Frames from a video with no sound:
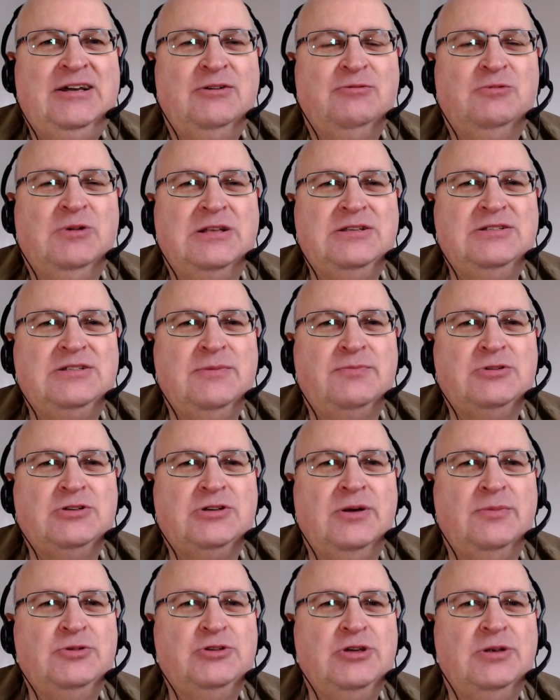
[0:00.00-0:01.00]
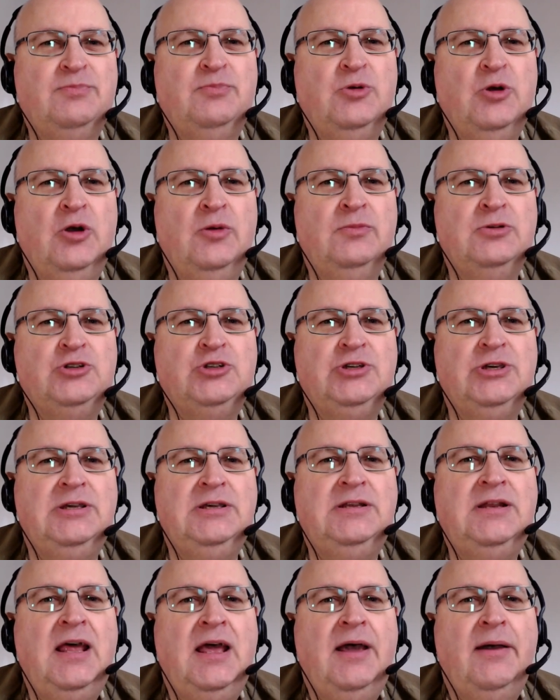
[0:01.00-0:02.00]
one subscription per
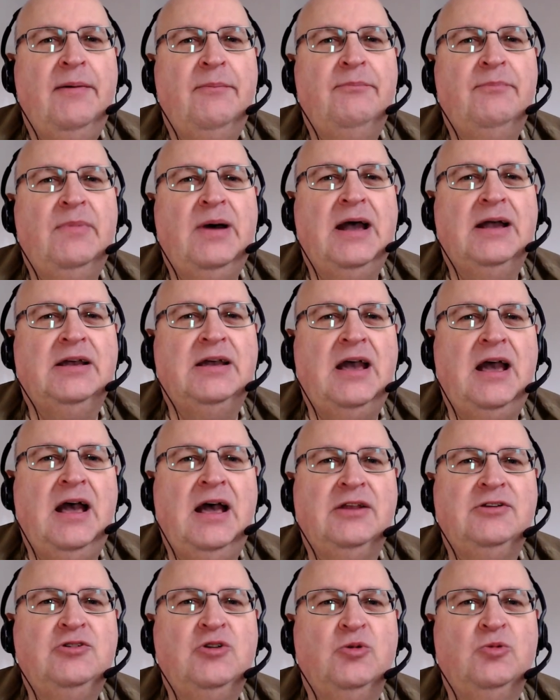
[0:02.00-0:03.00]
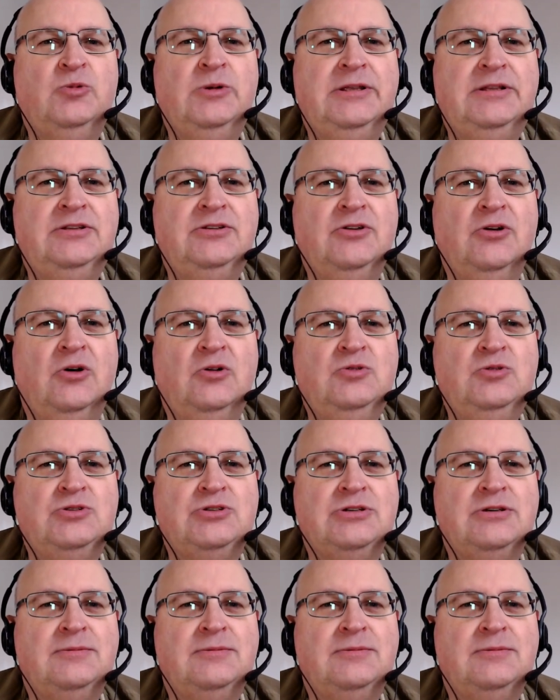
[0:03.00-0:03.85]
machine, Mac and Windows.